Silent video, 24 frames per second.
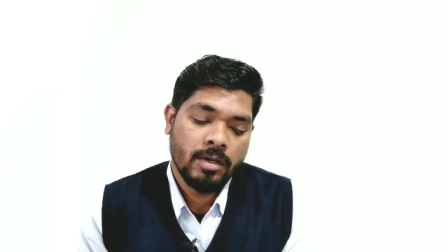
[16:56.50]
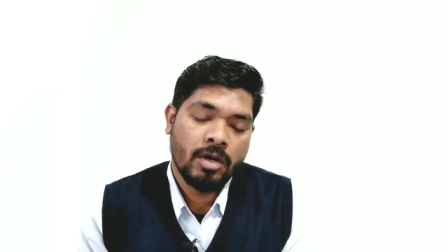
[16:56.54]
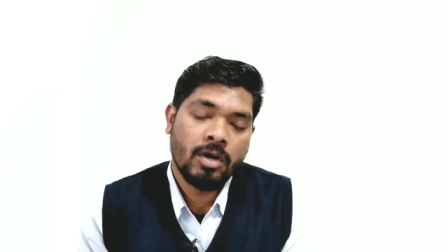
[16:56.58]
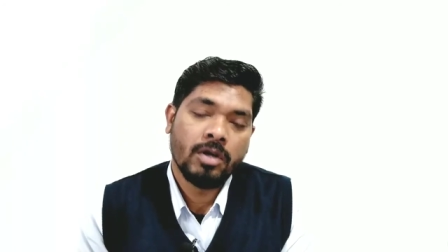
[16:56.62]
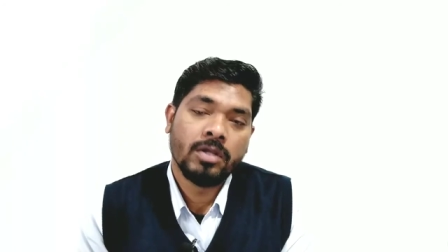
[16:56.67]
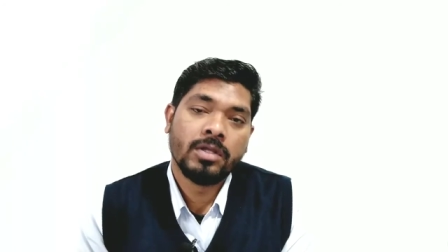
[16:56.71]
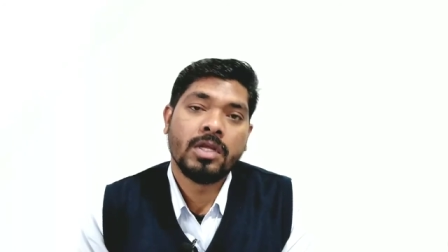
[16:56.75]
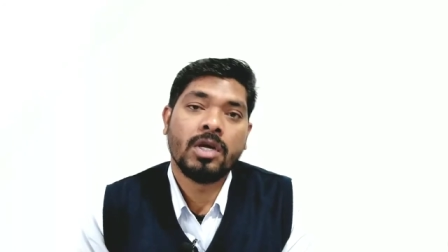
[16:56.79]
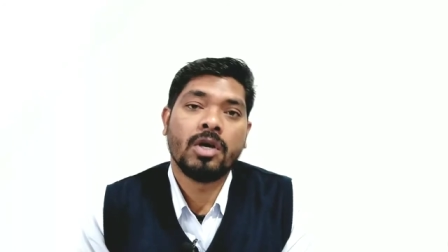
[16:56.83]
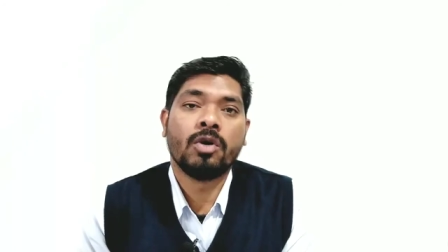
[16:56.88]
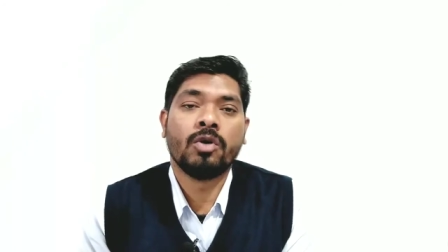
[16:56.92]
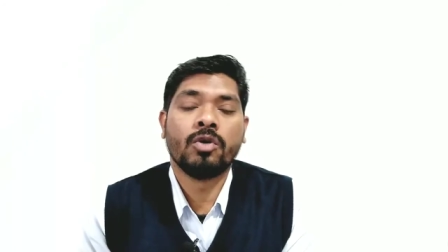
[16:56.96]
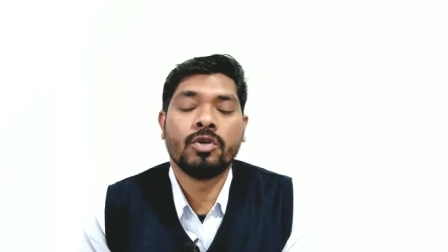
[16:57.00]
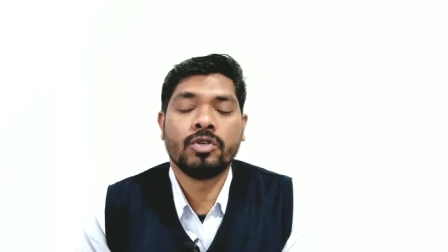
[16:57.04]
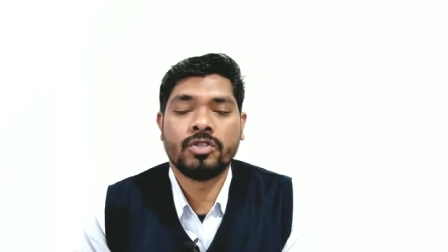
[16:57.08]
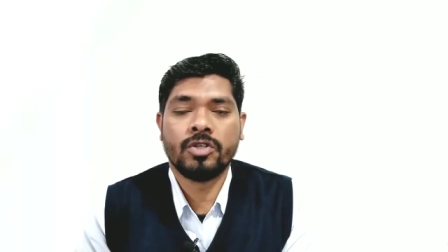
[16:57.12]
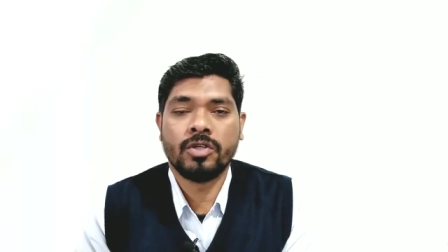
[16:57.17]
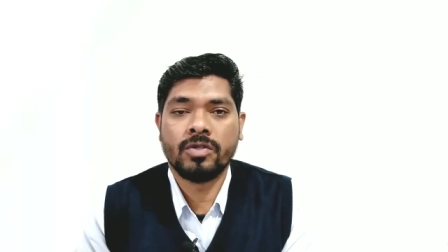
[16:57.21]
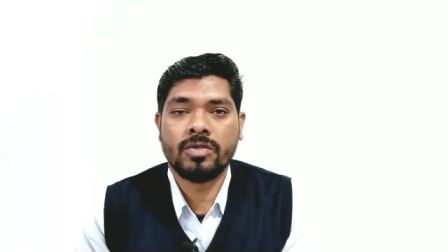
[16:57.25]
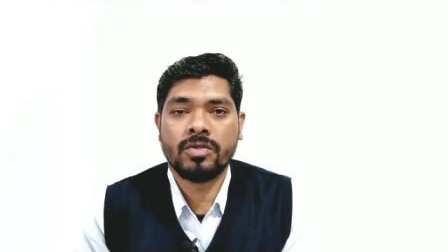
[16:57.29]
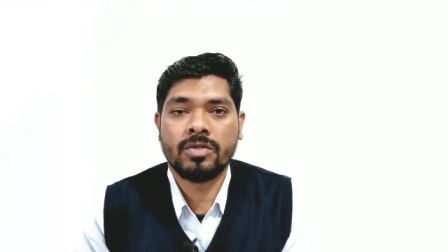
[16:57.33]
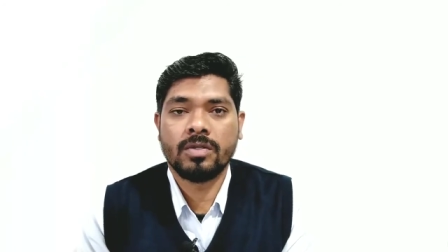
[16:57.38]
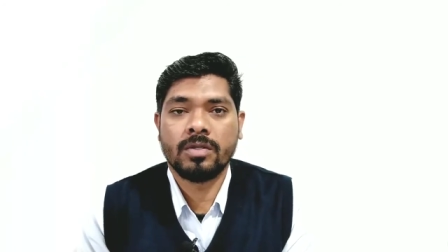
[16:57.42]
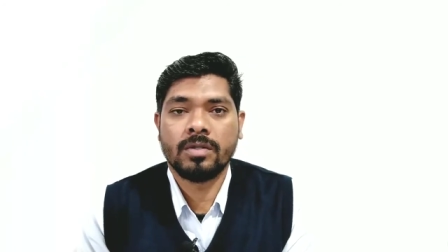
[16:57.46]
on the
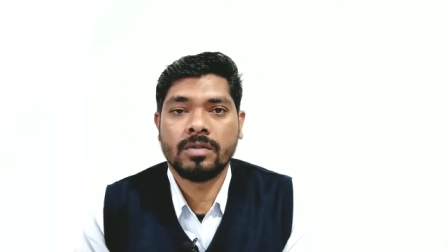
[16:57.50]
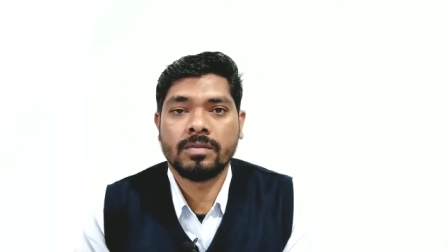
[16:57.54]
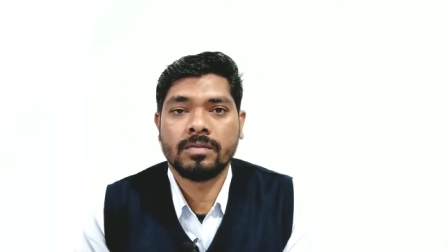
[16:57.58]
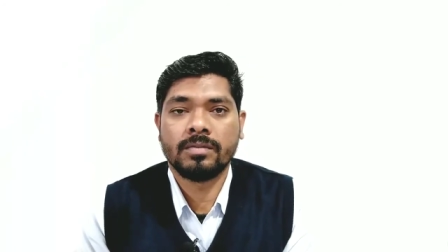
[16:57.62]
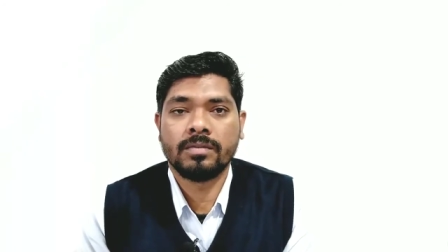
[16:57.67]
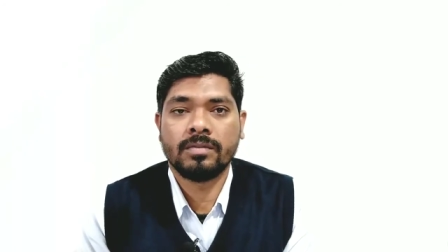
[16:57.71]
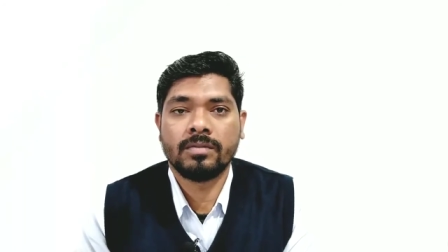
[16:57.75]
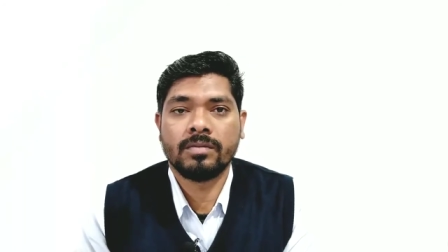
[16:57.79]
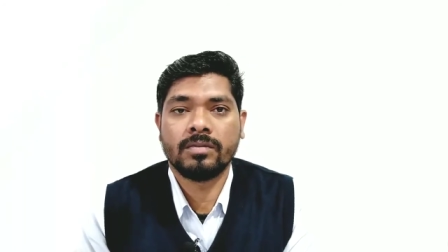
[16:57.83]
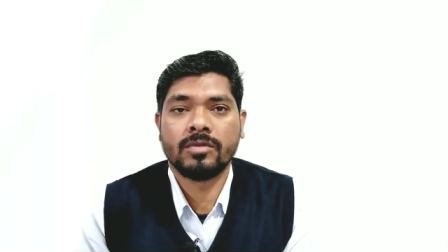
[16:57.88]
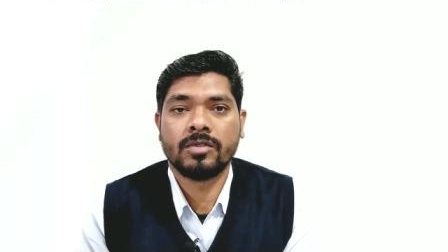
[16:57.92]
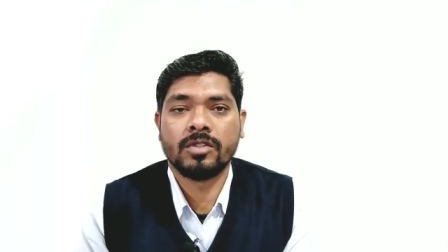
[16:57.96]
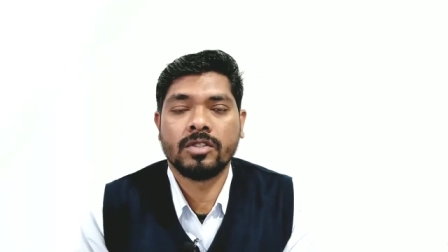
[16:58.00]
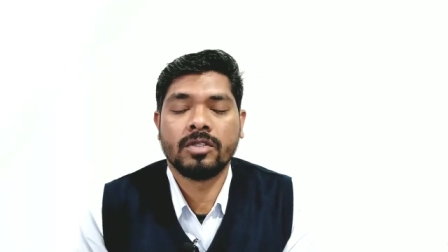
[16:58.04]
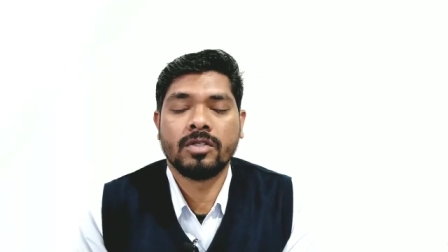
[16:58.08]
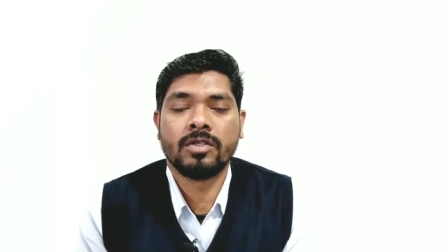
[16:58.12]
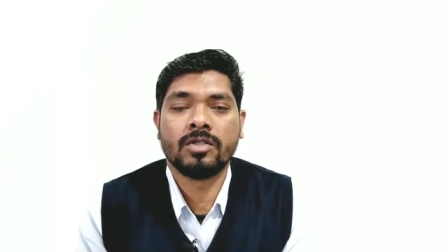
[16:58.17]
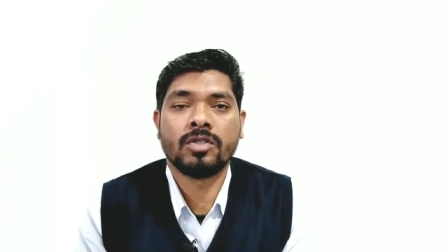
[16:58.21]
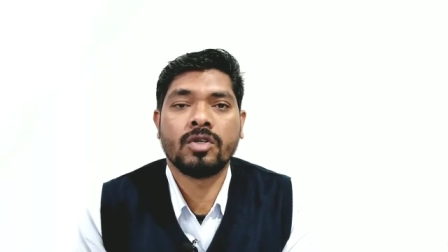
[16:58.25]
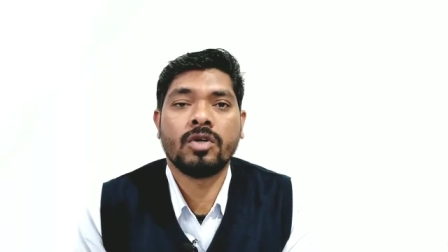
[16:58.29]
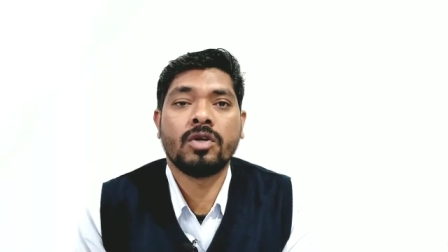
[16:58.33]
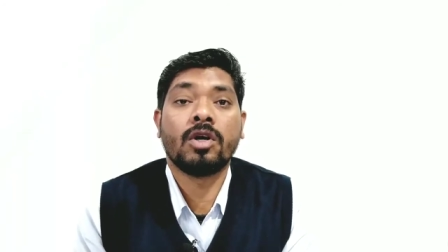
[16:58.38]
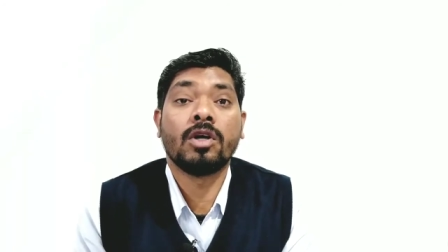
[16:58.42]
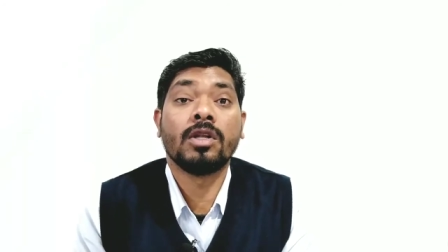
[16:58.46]
oceans.
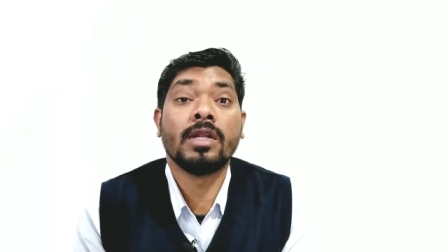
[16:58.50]
So,